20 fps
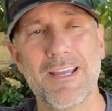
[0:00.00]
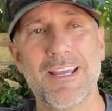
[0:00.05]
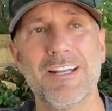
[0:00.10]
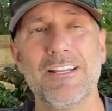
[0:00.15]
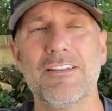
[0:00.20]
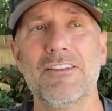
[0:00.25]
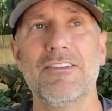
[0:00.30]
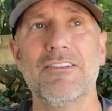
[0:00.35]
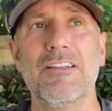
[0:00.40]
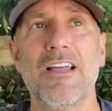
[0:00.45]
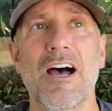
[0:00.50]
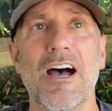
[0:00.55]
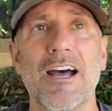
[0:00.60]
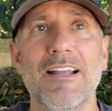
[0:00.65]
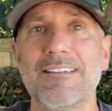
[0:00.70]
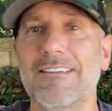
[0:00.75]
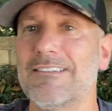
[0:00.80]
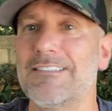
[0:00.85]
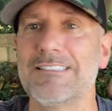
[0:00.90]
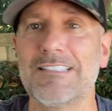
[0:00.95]
and
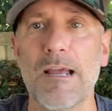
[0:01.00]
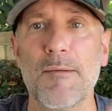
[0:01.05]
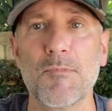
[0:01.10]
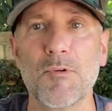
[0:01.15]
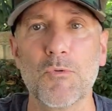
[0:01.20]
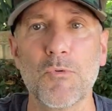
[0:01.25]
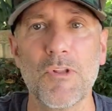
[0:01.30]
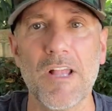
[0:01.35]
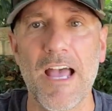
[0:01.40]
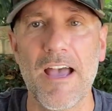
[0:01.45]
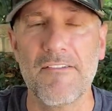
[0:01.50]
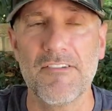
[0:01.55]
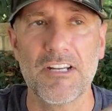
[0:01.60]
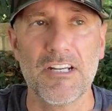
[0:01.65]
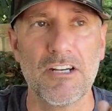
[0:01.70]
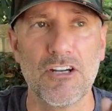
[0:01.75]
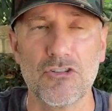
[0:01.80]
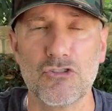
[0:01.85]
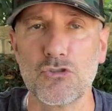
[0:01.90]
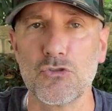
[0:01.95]
in December we'll have it
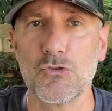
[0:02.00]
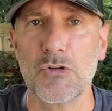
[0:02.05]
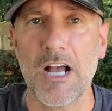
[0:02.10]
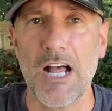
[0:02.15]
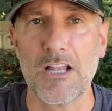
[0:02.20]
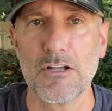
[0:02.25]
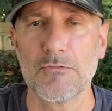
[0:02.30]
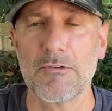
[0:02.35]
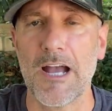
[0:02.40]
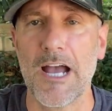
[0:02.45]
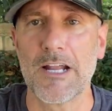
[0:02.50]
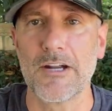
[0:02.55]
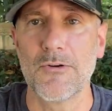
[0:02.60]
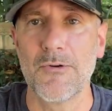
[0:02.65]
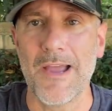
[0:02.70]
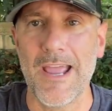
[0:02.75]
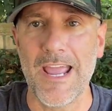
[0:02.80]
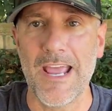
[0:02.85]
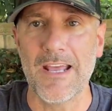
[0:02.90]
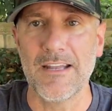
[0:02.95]
in a true
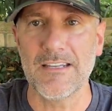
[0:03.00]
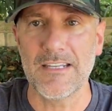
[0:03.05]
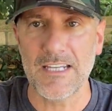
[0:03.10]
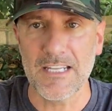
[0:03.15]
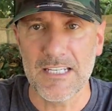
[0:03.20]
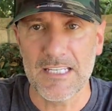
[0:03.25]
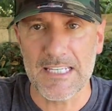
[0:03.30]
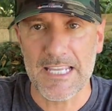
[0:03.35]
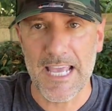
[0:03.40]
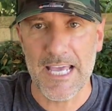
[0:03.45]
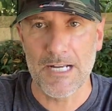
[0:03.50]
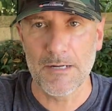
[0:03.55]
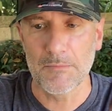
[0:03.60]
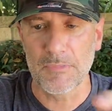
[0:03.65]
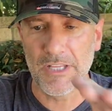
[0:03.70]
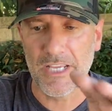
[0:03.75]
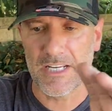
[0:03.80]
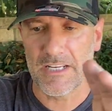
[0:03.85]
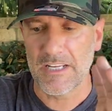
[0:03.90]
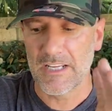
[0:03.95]
Colorado and Indiana
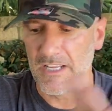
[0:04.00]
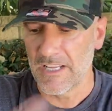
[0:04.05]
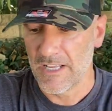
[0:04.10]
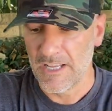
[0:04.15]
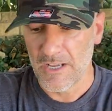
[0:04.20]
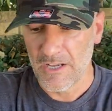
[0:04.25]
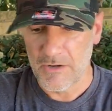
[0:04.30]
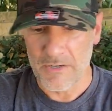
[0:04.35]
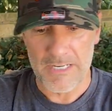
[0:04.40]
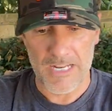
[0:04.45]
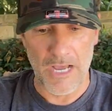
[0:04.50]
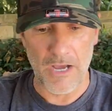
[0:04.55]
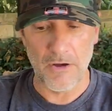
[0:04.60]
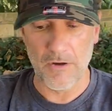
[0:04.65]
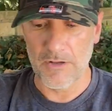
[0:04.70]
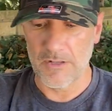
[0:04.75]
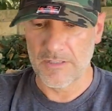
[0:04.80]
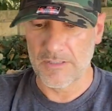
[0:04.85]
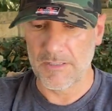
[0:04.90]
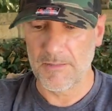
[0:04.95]
blade. Now,
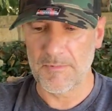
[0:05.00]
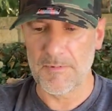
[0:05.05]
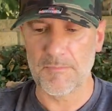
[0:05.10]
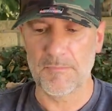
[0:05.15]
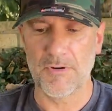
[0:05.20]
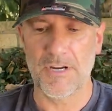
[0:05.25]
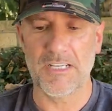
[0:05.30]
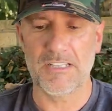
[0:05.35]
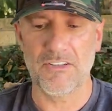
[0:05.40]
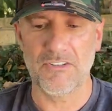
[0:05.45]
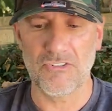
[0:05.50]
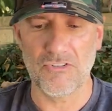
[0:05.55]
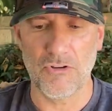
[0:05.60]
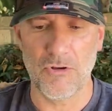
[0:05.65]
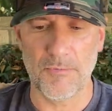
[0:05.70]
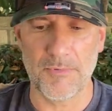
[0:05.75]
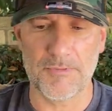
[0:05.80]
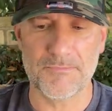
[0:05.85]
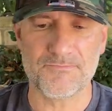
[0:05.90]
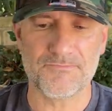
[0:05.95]
let me break this
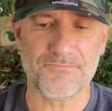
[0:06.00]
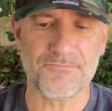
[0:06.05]
open.